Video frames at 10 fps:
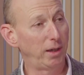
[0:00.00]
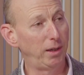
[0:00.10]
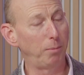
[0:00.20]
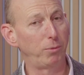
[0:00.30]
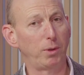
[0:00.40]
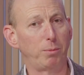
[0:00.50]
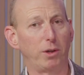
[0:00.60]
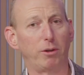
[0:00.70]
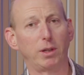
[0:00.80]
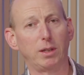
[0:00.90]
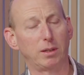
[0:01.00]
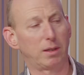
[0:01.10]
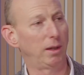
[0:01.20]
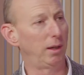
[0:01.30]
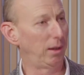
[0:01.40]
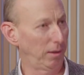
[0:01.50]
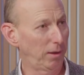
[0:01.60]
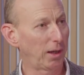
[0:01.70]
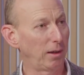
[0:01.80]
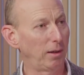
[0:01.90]
A number of the priorities
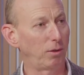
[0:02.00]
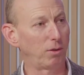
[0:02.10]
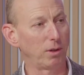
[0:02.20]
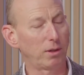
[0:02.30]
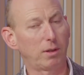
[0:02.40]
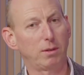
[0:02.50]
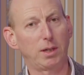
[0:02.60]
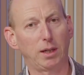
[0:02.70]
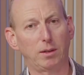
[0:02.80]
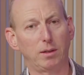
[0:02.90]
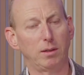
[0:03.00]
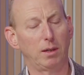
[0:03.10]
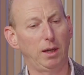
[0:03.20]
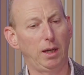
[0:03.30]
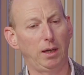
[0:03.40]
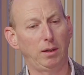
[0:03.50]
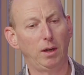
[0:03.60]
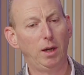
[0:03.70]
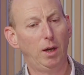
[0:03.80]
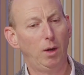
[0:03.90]
cut across sectors. And
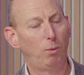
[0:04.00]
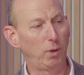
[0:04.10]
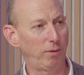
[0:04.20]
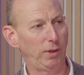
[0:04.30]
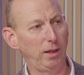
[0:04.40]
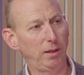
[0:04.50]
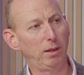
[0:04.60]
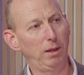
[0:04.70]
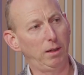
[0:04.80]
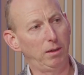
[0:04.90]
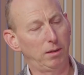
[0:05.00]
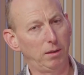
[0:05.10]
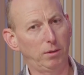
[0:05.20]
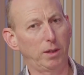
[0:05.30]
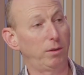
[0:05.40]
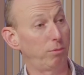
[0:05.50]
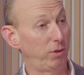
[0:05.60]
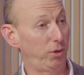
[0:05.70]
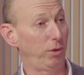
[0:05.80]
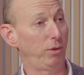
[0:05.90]
one of these is looking to
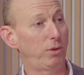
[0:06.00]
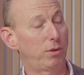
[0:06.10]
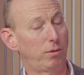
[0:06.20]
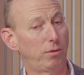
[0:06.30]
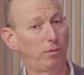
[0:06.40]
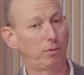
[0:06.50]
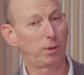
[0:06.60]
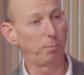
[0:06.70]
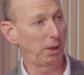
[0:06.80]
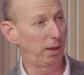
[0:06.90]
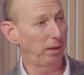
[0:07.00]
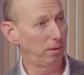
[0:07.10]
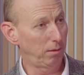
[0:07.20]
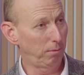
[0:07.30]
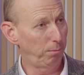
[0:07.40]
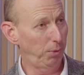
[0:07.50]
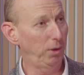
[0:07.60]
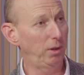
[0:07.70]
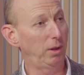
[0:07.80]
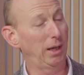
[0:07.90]
reduce compliance
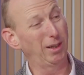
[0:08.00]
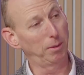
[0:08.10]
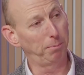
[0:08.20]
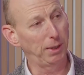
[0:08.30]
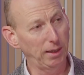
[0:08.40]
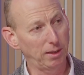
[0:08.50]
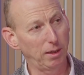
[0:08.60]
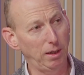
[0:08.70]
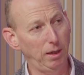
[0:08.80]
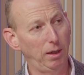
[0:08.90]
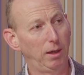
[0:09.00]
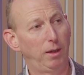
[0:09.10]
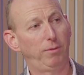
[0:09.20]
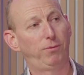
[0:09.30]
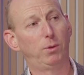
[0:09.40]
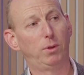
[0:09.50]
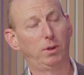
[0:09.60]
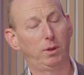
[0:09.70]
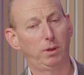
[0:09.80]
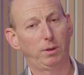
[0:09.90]
burden and complexity
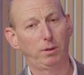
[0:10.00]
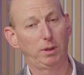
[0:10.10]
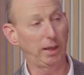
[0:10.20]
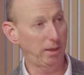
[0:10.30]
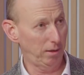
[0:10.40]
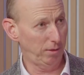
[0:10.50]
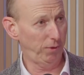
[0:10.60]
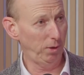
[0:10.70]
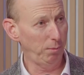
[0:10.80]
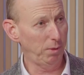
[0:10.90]
for licensed firms